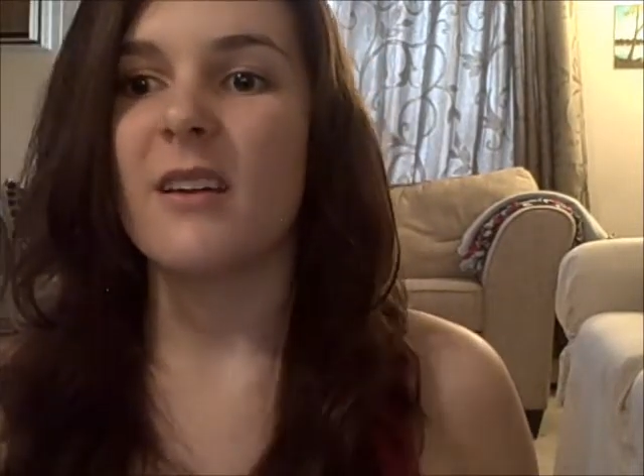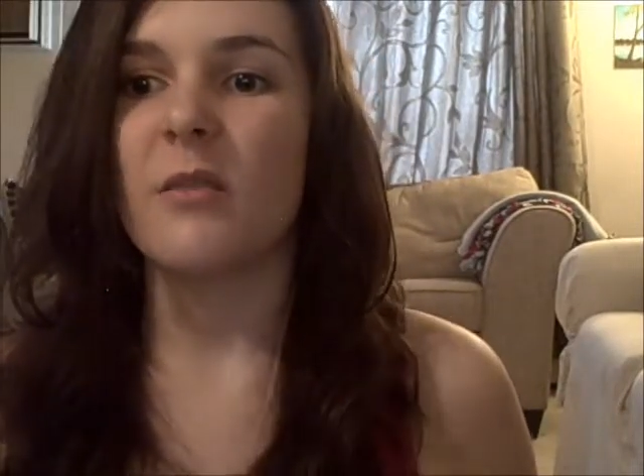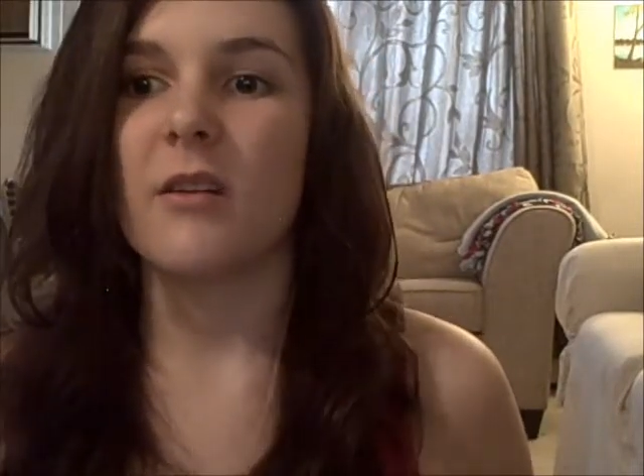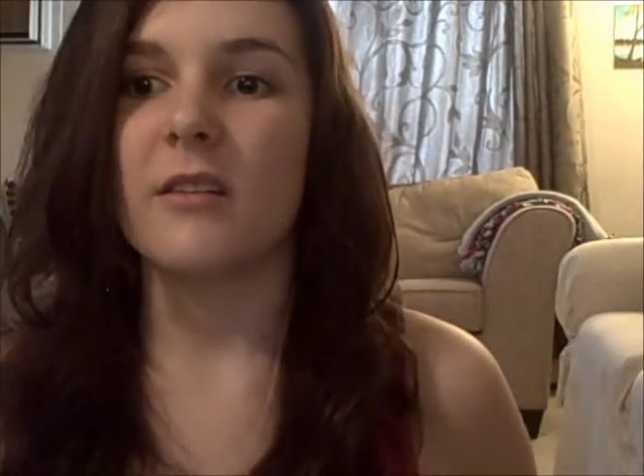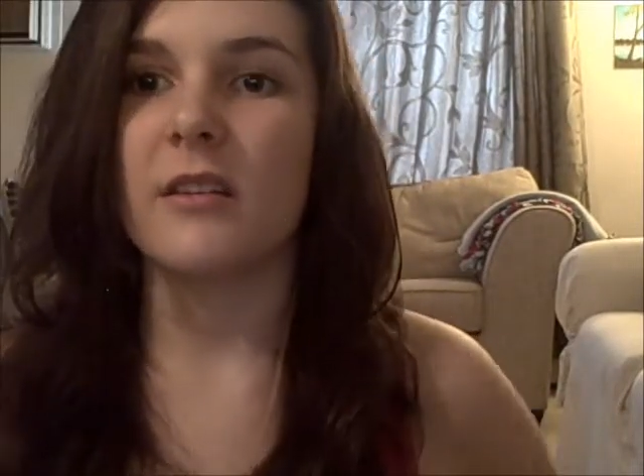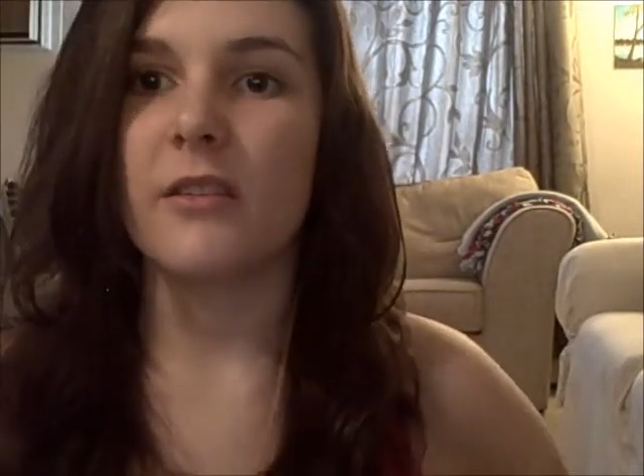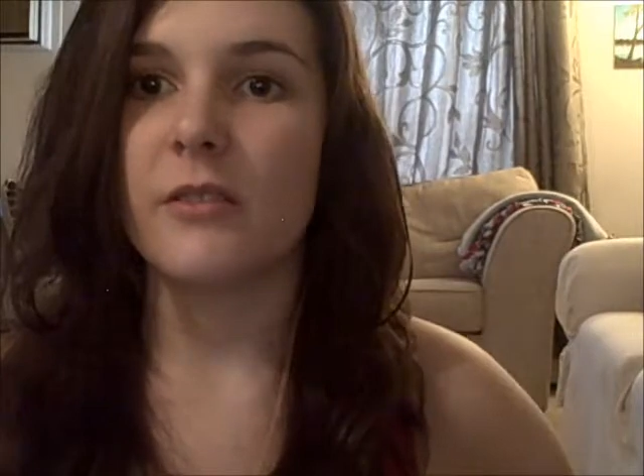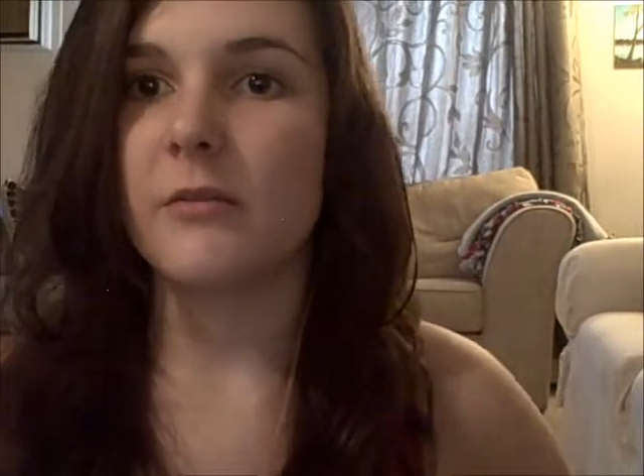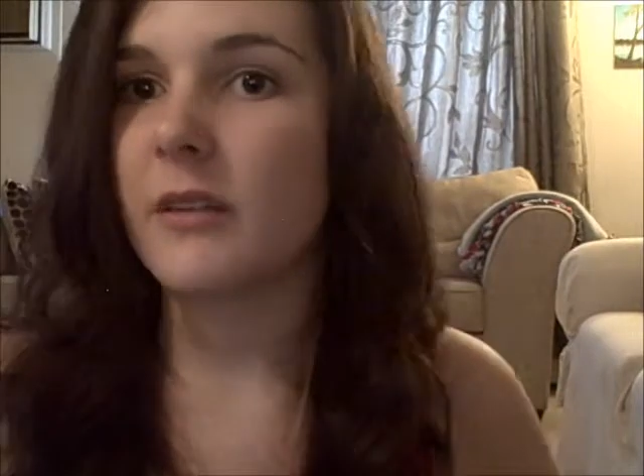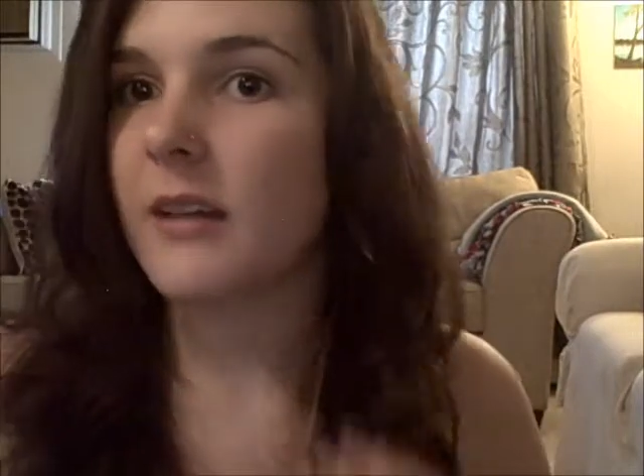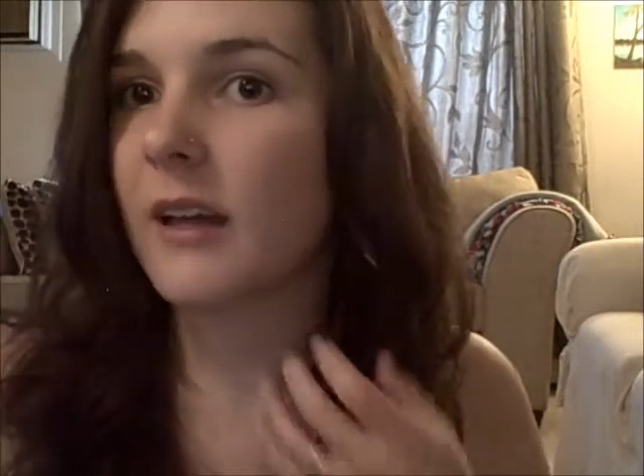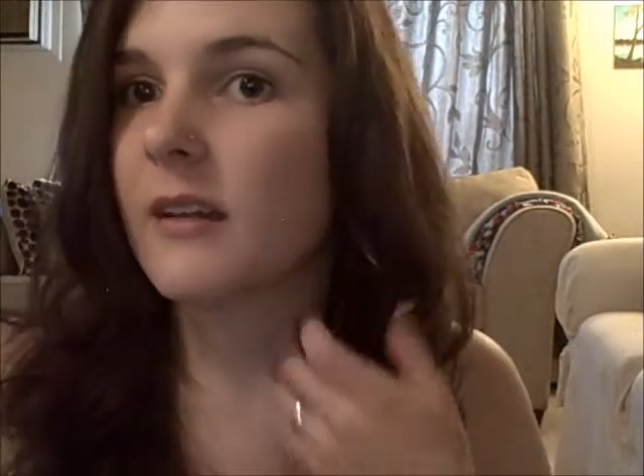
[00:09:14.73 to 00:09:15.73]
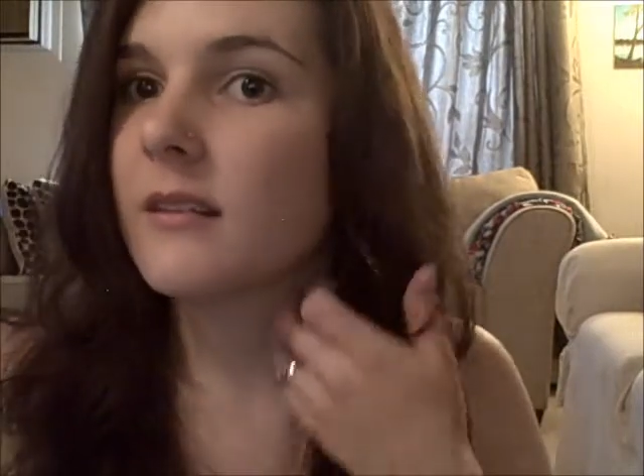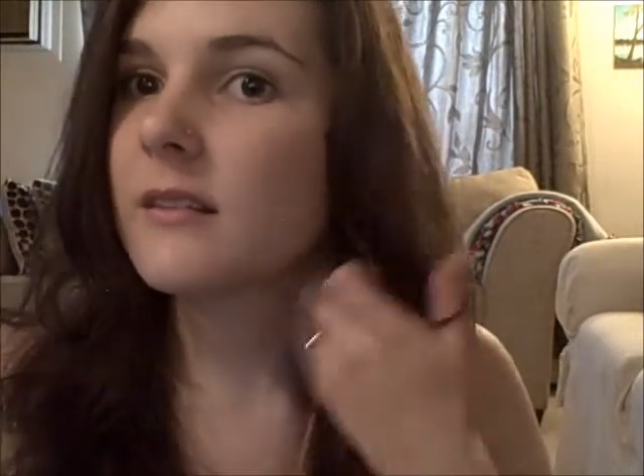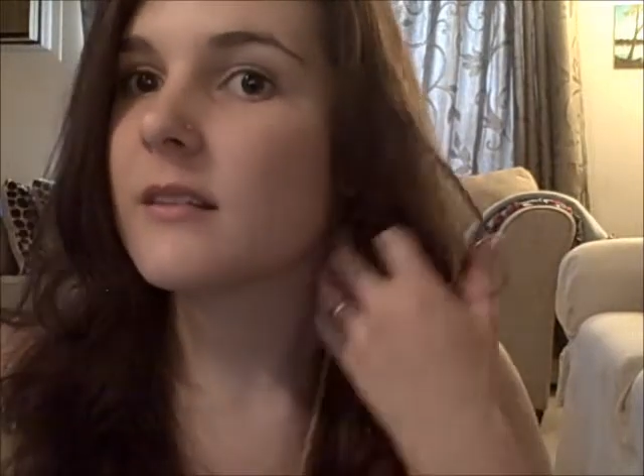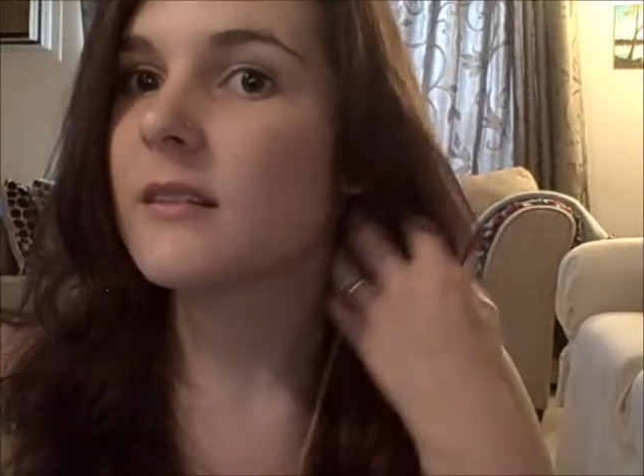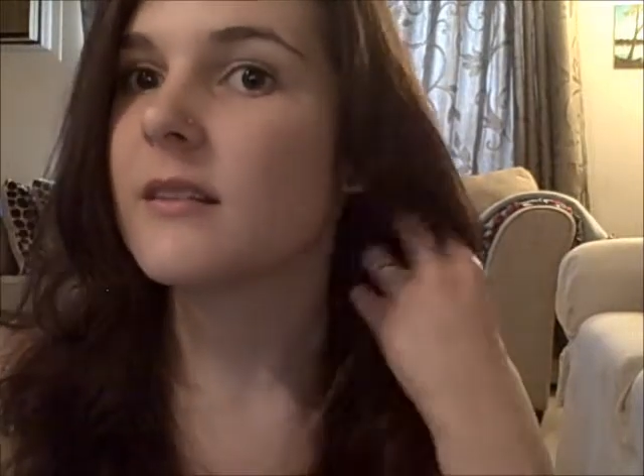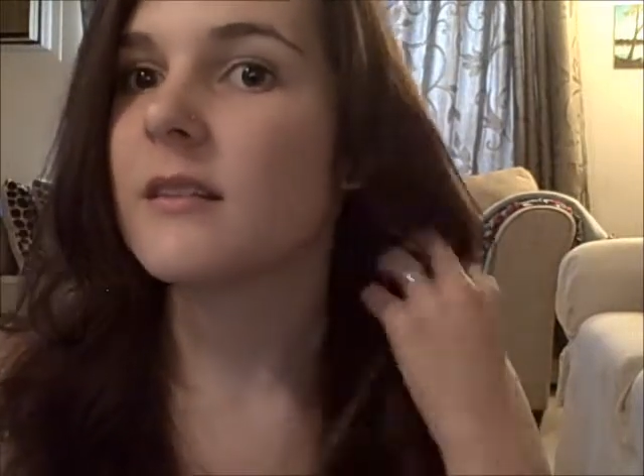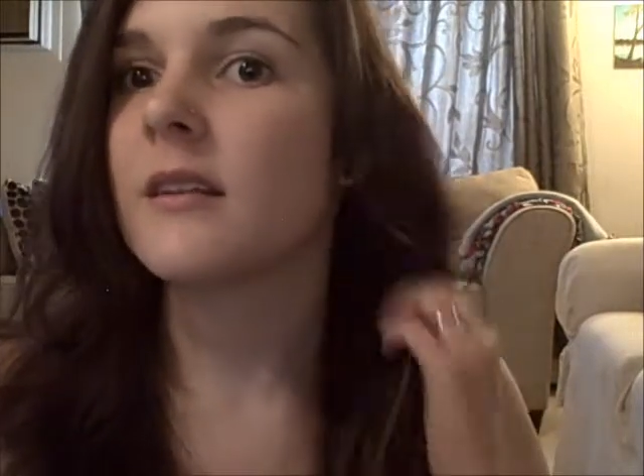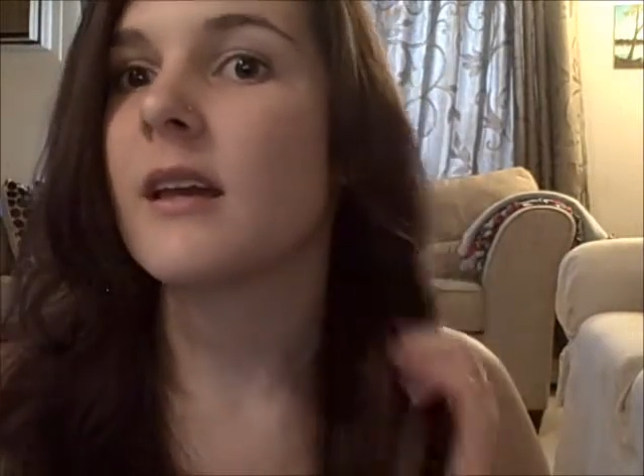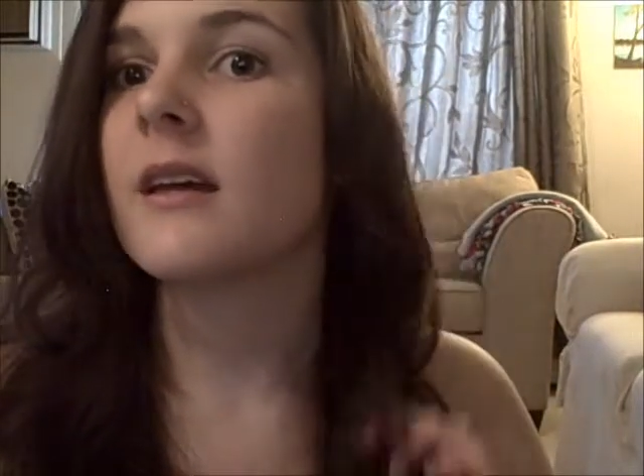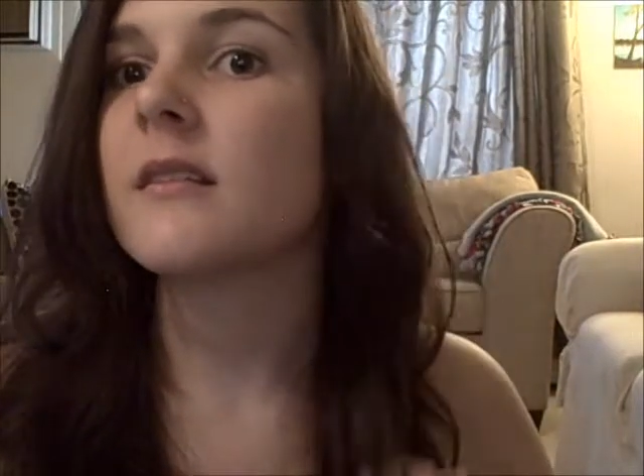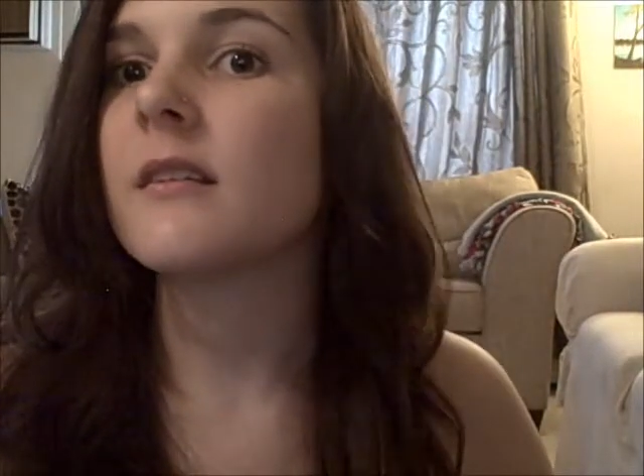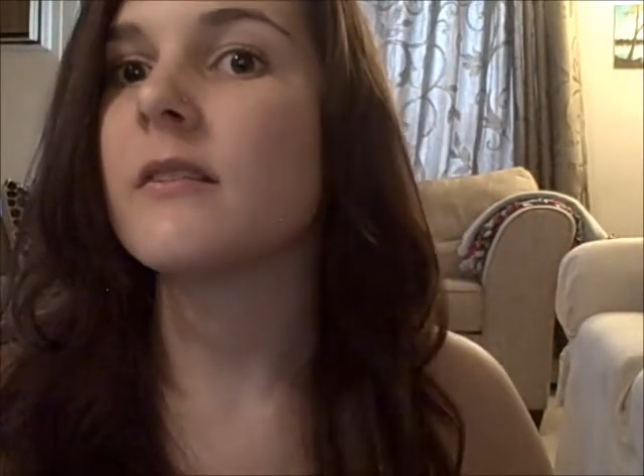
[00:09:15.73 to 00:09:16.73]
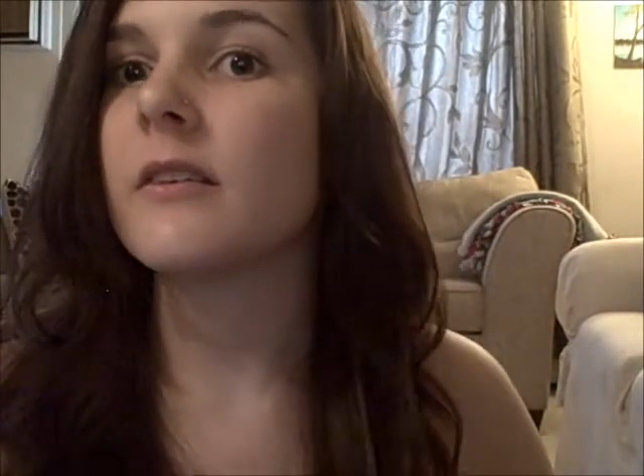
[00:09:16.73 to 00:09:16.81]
I wanted to do something kind of snazzy